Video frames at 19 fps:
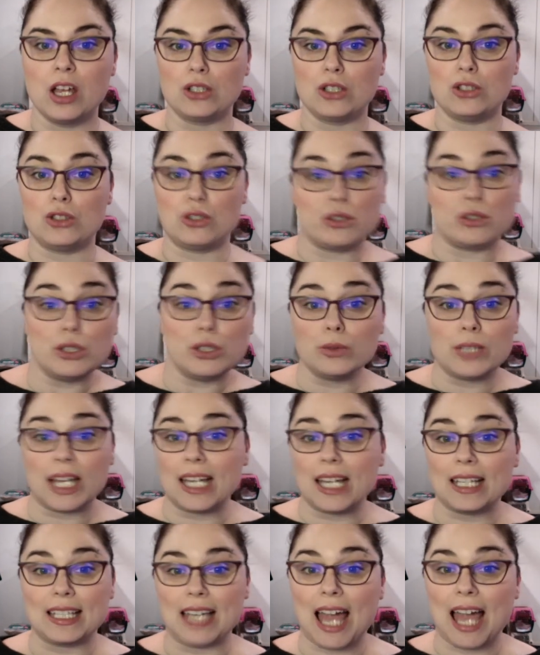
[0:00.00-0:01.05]
Do you
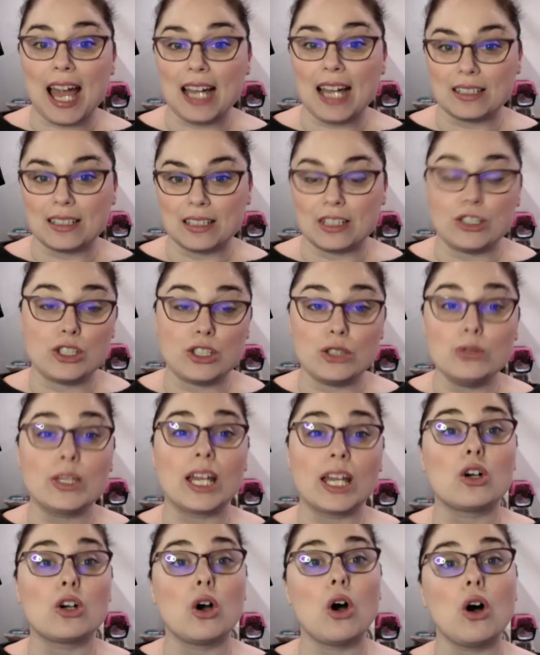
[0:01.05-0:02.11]
get
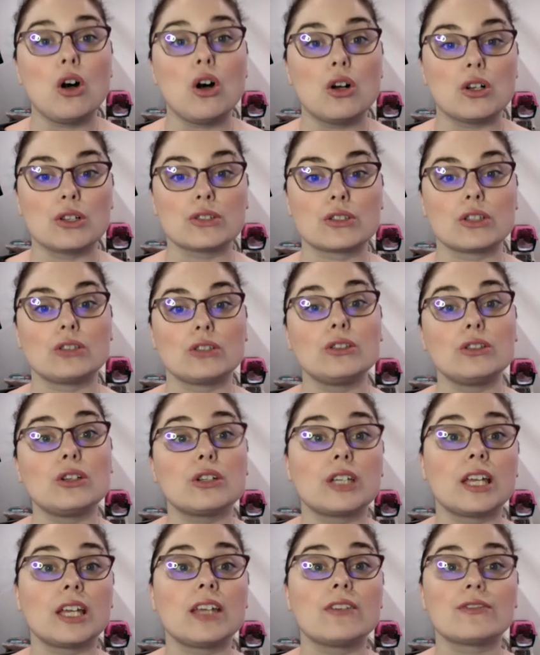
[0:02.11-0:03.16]
calls
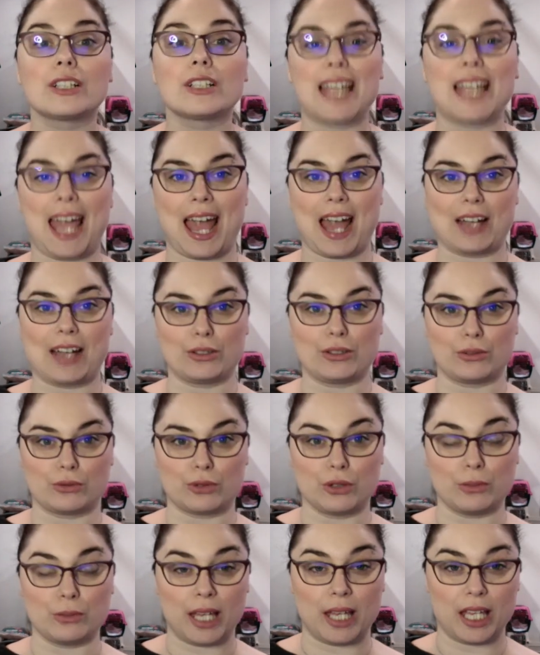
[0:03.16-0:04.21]
looking for cat
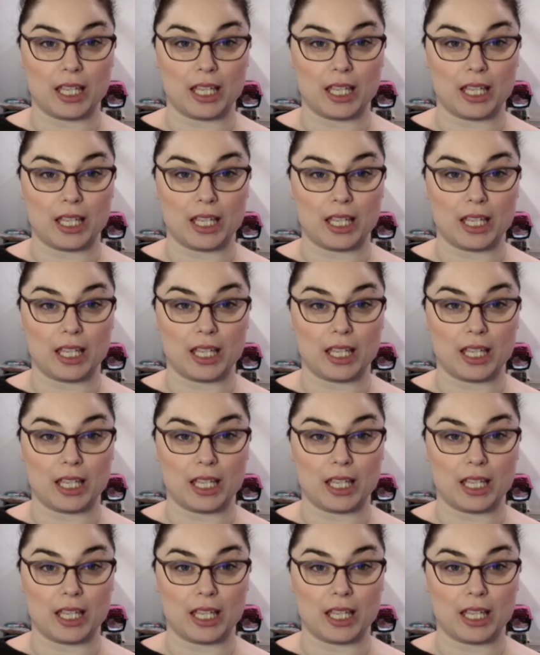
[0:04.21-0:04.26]
grooming,